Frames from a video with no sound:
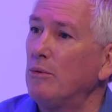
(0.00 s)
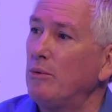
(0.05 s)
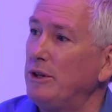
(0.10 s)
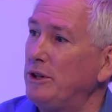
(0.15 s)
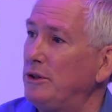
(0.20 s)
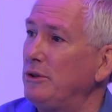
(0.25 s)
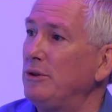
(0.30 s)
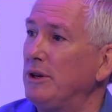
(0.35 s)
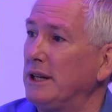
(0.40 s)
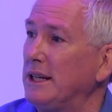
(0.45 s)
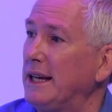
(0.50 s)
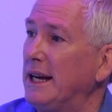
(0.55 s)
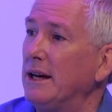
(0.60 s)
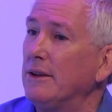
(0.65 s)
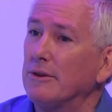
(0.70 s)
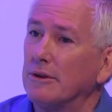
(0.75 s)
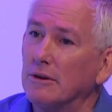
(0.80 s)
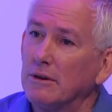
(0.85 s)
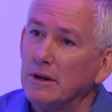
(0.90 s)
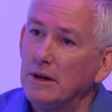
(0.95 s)
we do
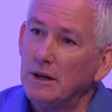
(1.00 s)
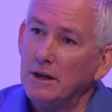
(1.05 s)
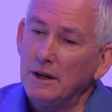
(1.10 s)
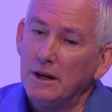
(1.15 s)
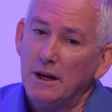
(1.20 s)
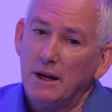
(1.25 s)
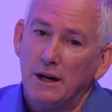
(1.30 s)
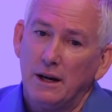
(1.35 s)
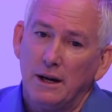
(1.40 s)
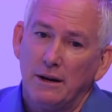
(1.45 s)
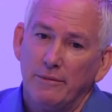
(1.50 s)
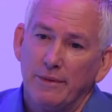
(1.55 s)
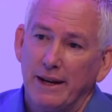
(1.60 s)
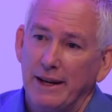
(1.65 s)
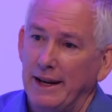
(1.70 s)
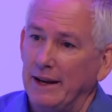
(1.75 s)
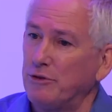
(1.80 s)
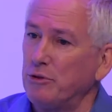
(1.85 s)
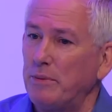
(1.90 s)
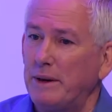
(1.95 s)
together?
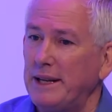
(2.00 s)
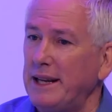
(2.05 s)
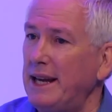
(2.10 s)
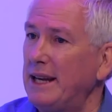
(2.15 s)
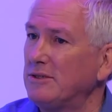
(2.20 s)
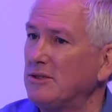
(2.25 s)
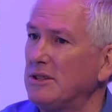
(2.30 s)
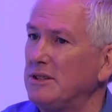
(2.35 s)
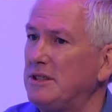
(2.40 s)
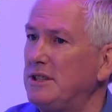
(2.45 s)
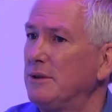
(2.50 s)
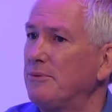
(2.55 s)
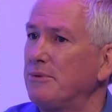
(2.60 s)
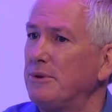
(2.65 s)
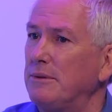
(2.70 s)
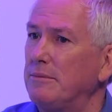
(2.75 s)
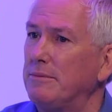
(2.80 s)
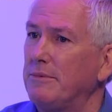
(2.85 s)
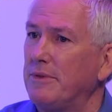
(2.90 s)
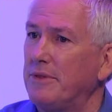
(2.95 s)
And everybody has a
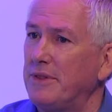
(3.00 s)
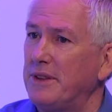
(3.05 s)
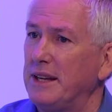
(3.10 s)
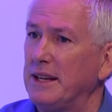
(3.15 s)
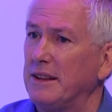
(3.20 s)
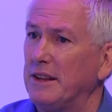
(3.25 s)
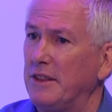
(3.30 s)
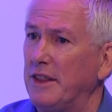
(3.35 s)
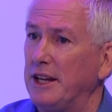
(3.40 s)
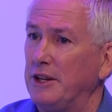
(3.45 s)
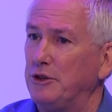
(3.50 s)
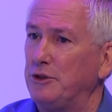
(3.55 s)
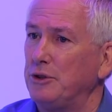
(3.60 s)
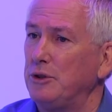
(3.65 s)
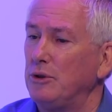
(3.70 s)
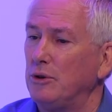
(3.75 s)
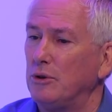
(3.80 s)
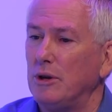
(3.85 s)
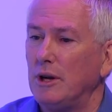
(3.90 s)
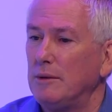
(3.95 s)
different thing that they
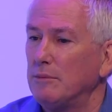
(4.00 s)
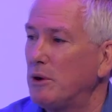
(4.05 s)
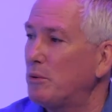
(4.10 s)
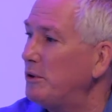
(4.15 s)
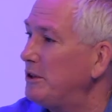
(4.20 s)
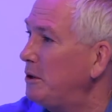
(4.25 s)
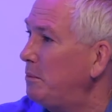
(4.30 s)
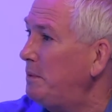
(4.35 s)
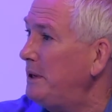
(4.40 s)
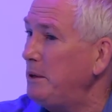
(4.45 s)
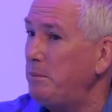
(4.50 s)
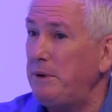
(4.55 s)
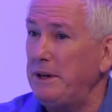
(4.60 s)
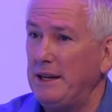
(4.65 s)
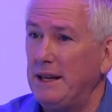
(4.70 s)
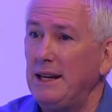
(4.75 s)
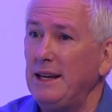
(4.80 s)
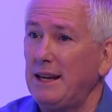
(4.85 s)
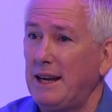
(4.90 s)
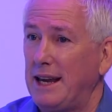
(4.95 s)
do. But when the
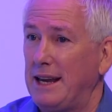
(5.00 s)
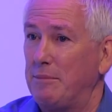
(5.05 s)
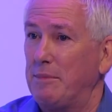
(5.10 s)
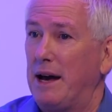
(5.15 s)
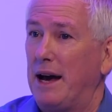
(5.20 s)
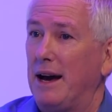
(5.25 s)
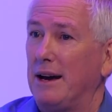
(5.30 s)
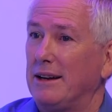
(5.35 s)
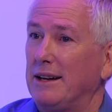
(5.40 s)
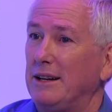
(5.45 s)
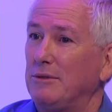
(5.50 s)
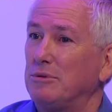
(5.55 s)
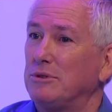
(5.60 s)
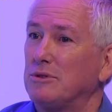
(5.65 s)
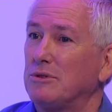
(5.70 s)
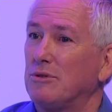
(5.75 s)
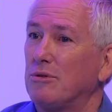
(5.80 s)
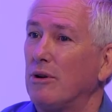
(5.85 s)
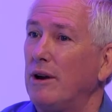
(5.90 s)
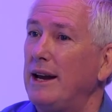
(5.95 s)
PPE came out, it was
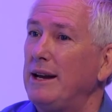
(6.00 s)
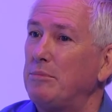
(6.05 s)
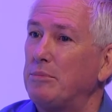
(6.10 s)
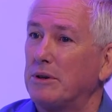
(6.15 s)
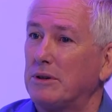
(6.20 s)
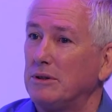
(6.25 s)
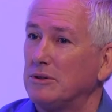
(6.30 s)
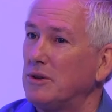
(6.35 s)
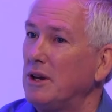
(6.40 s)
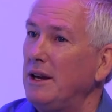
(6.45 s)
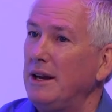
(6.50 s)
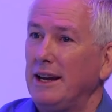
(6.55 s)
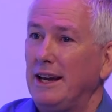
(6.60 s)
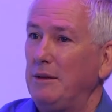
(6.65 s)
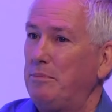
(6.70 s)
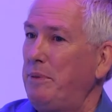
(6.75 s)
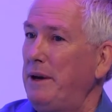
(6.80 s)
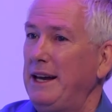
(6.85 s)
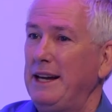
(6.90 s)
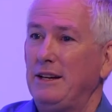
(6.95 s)
great because
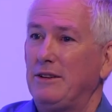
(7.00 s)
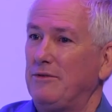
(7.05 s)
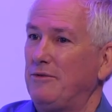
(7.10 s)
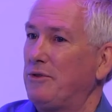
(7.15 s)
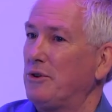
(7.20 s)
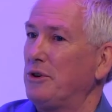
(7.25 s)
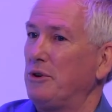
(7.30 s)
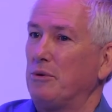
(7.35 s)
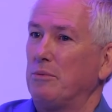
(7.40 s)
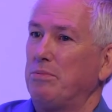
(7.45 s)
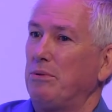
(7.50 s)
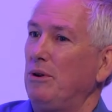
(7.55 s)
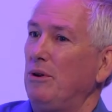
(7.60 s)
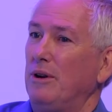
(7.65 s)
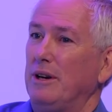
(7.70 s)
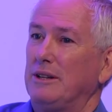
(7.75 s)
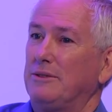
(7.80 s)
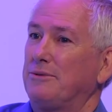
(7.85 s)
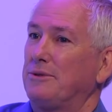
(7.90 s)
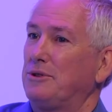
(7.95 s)
it paid for your
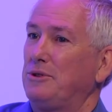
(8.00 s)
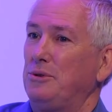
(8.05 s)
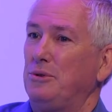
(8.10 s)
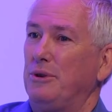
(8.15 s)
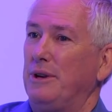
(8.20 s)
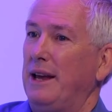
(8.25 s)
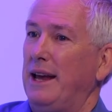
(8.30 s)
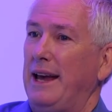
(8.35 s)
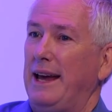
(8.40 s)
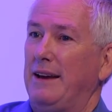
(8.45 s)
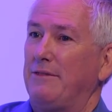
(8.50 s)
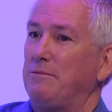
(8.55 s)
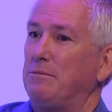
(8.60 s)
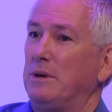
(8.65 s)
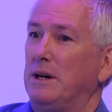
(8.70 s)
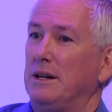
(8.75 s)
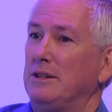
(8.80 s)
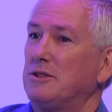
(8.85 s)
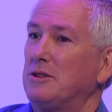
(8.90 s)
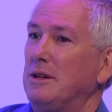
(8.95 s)
employees for 2.5
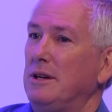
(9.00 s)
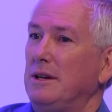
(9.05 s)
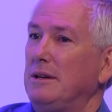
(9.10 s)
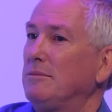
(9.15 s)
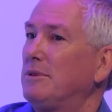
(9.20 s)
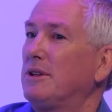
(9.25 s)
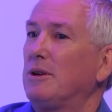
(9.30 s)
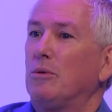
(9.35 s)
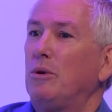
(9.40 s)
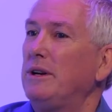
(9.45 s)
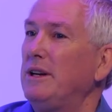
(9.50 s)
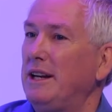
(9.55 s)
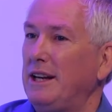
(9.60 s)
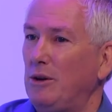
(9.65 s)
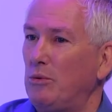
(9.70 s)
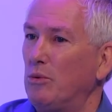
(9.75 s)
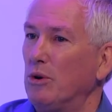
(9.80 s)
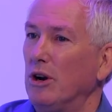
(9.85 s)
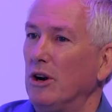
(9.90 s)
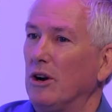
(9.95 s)
months, but there wasn't any
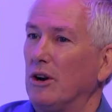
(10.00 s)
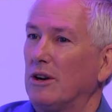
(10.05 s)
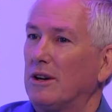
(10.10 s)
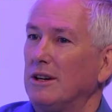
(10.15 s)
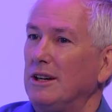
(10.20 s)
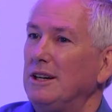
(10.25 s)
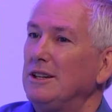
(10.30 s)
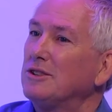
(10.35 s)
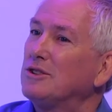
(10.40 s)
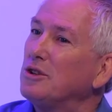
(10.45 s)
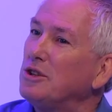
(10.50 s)
work. So